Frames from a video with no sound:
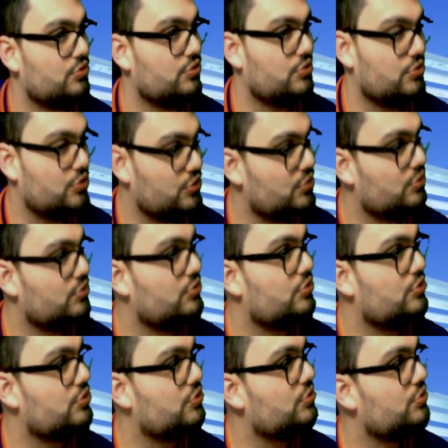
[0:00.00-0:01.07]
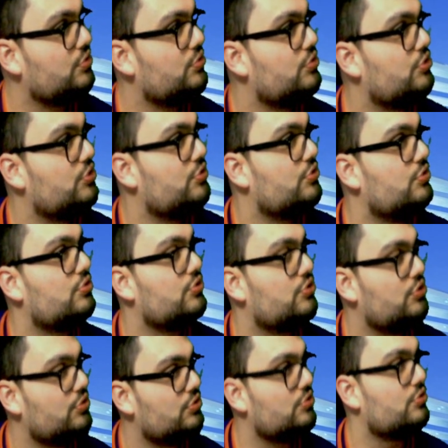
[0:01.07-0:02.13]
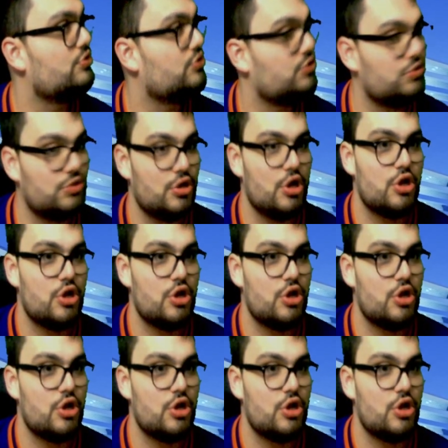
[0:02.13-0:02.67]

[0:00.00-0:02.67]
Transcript: in goals per game, down by two.